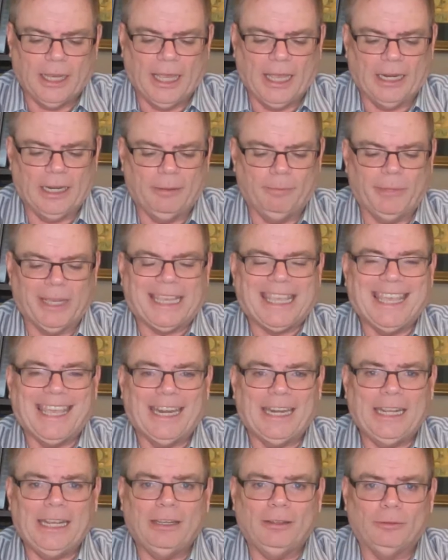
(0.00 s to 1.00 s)
And then
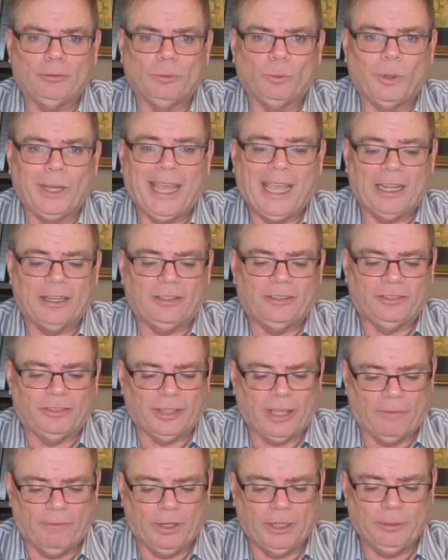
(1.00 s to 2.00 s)
McKinney, we had
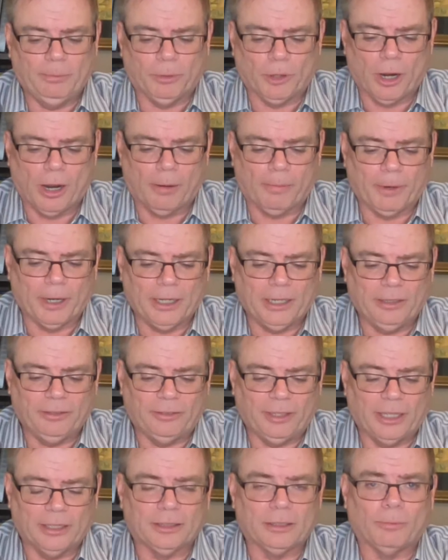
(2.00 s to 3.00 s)
70
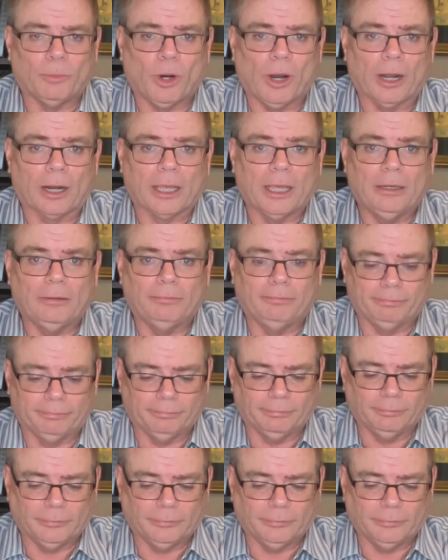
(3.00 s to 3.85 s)
properties hit the market